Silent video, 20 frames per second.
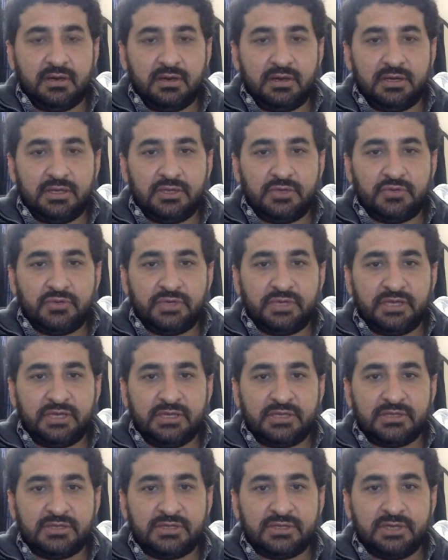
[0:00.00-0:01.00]
you
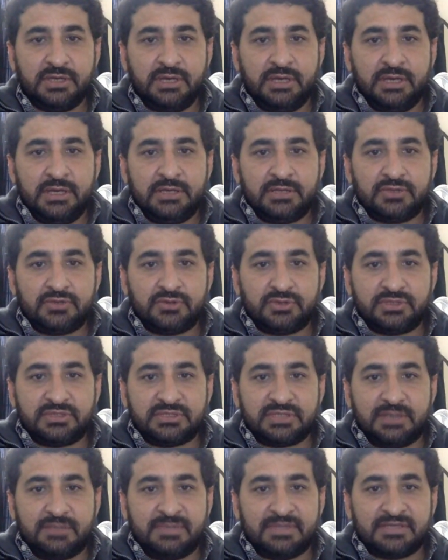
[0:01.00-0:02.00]
need to
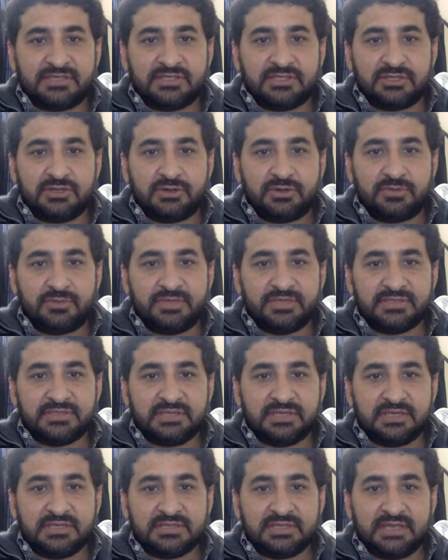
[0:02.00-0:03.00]
establish your
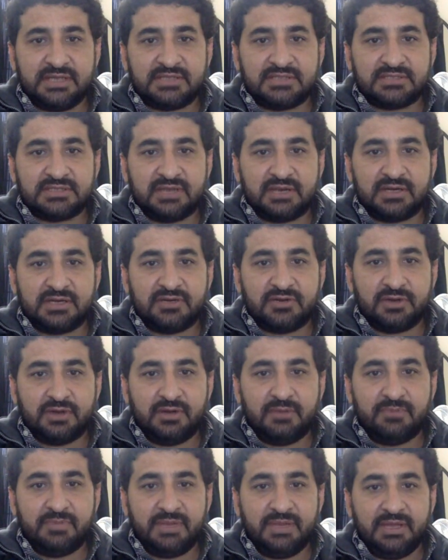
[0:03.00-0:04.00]
business and start your
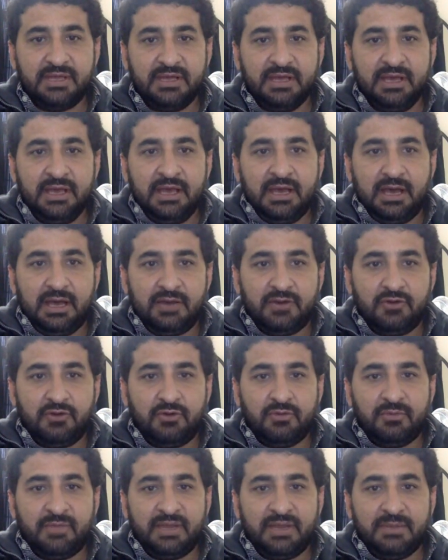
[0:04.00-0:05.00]
company. I know
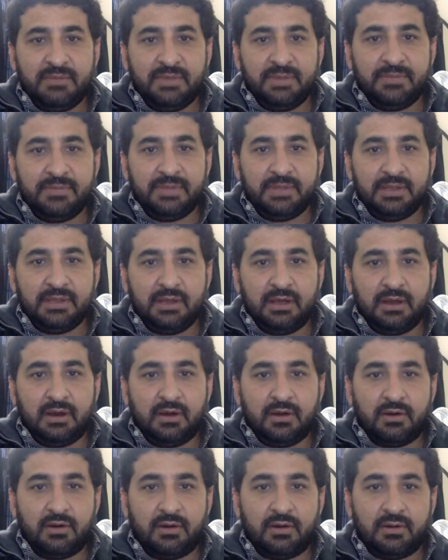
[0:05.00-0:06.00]
many people
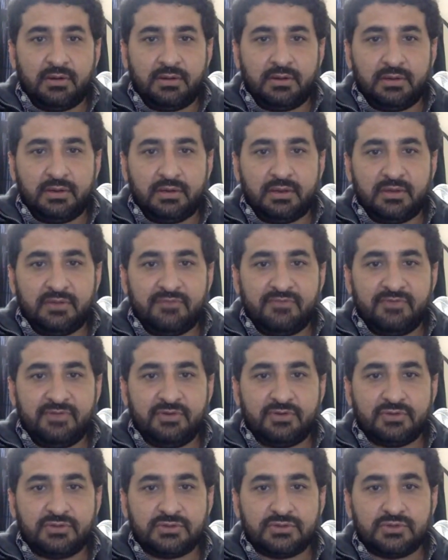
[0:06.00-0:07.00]
are
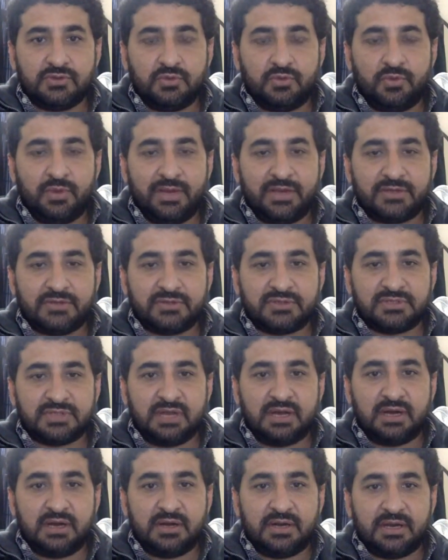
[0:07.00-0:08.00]
confused where to
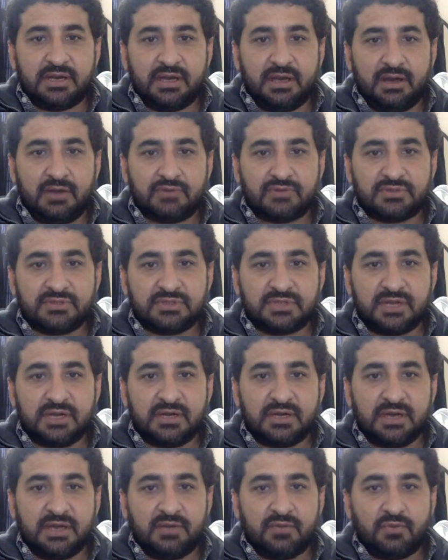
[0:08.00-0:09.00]
start and how to
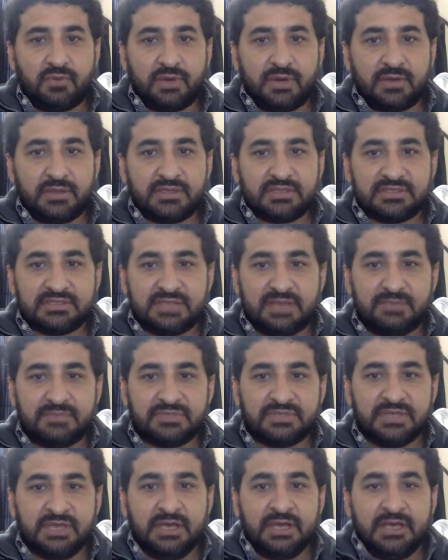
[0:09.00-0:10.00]
start and what are the
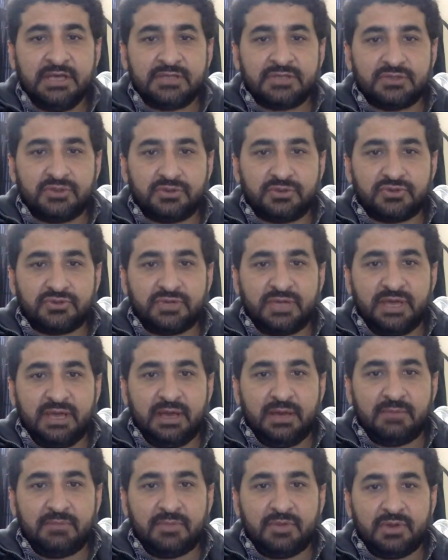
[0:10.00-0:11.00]
steps. So today
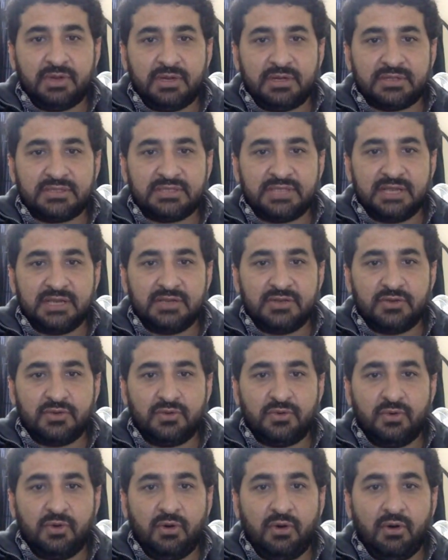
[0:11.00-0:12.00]
I'm gonna tell
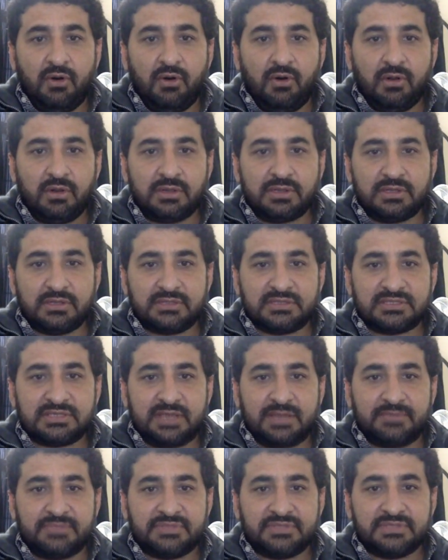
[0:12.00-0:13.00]
you all the
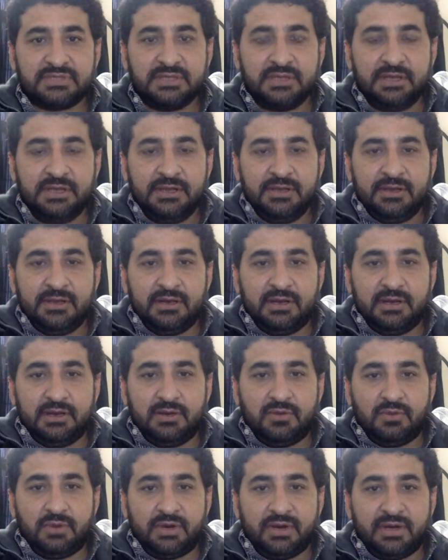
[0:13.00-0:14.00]
steps
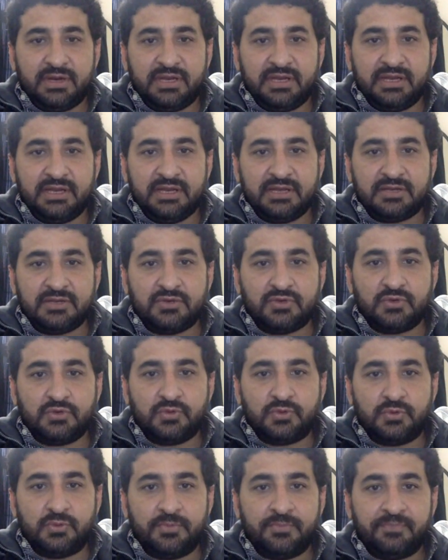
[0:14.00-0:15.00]
what are needed
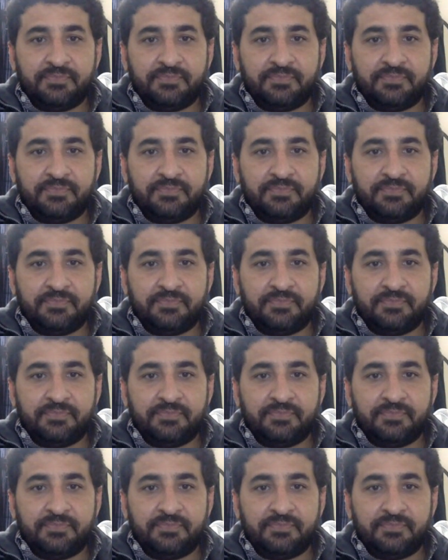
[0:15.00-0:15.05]
to